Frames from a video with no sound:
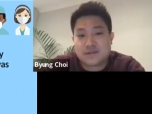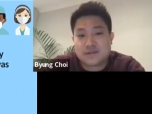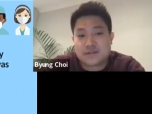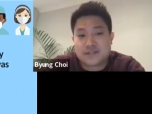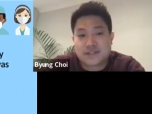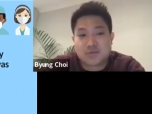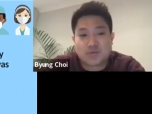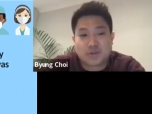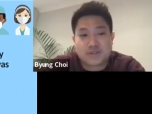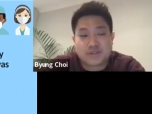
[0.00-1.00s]
does
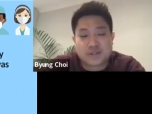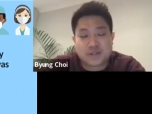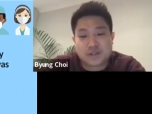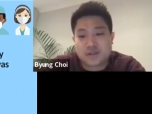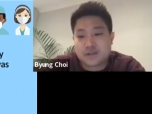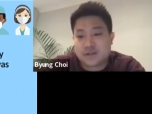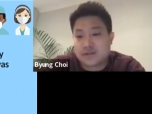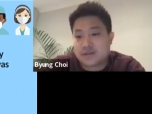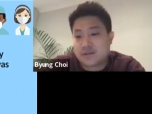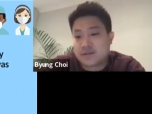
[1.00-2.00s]
anyone want to
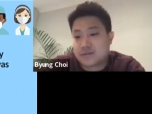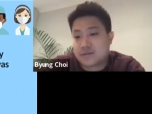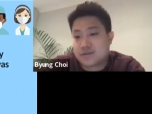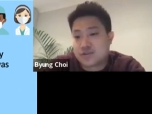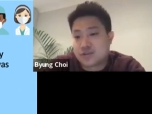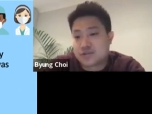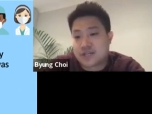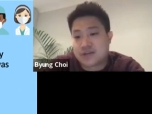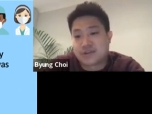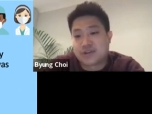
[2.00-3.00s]
jot
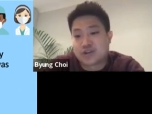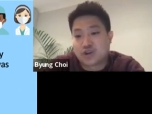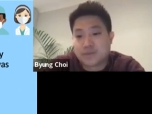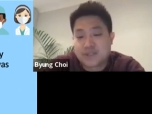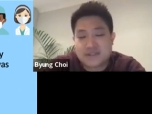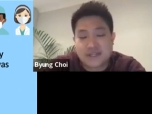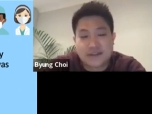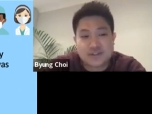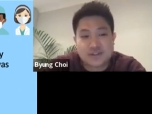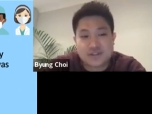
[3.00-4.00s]
down in the comments
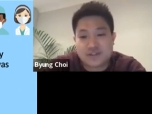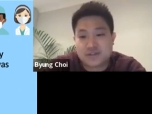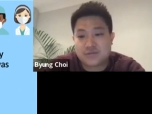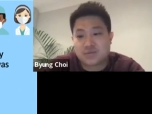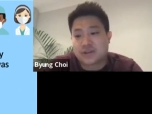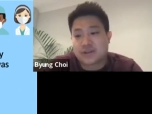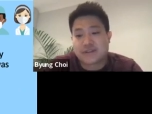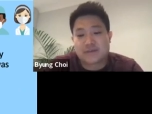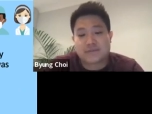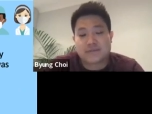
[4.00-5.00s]
section what they
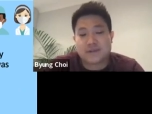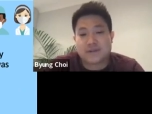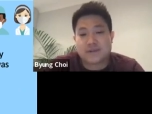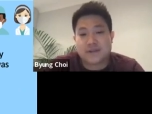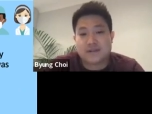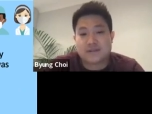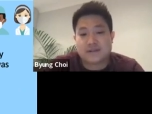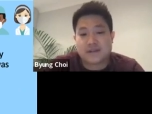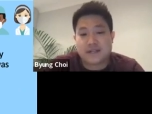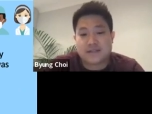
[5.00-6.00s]
think
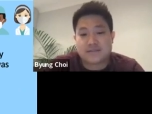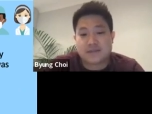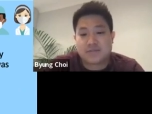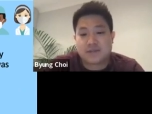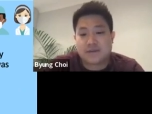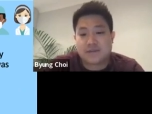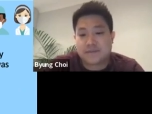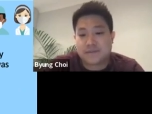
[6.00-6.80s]
the answer may be?